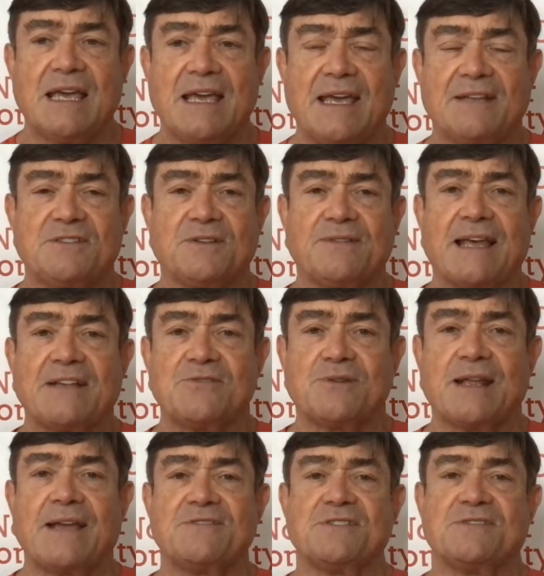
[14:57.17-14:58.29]
And so that's
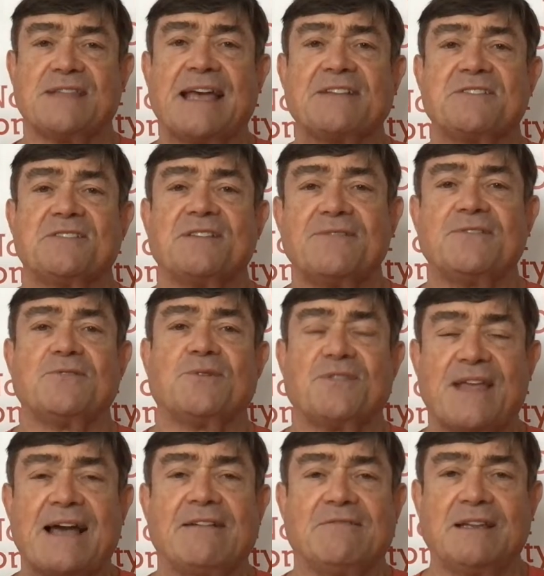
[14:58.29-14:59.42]
what happens, is that's living
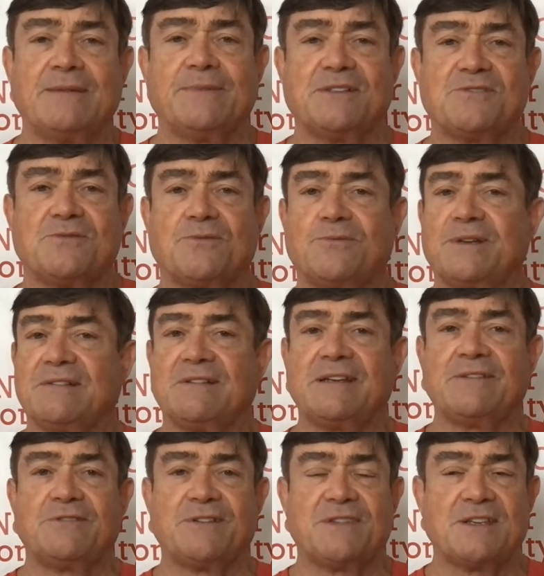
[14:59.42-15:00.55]
without limits, when we
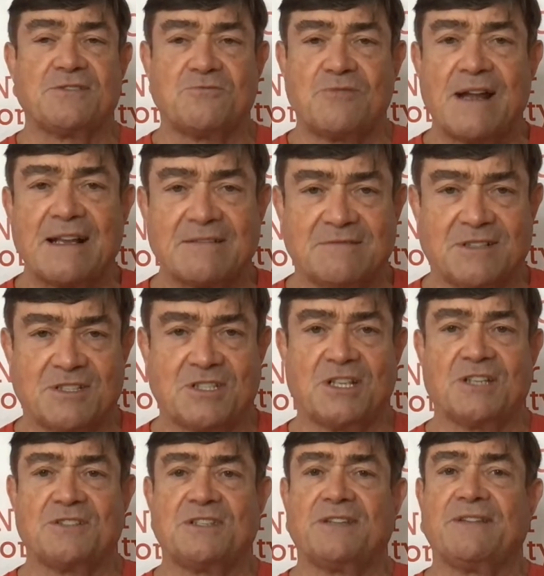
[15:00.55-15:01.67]
live with this
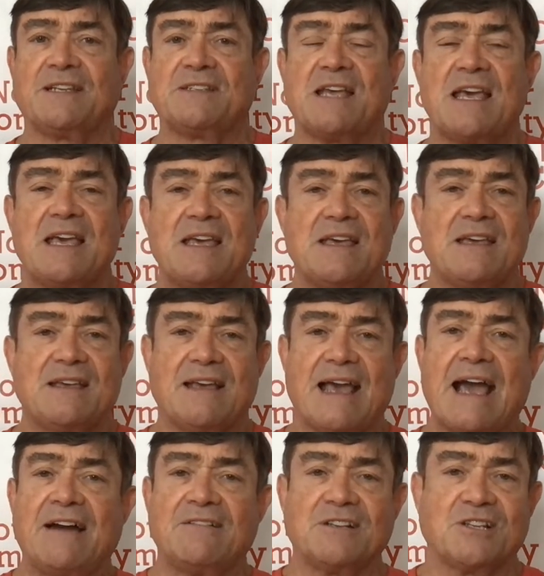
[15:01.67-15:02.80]
recklessness and this
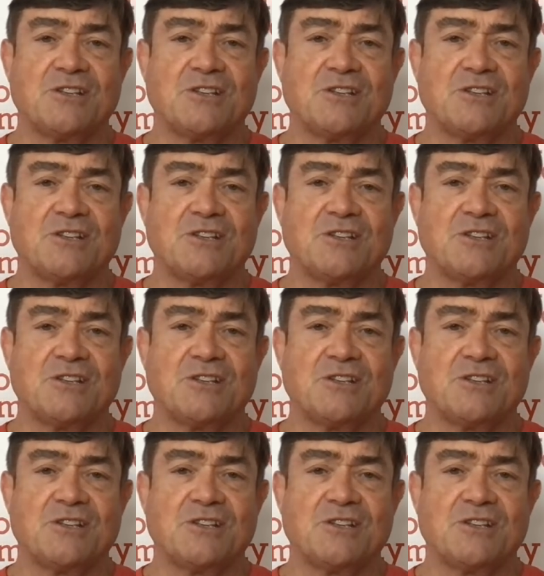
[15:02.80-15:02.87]
out of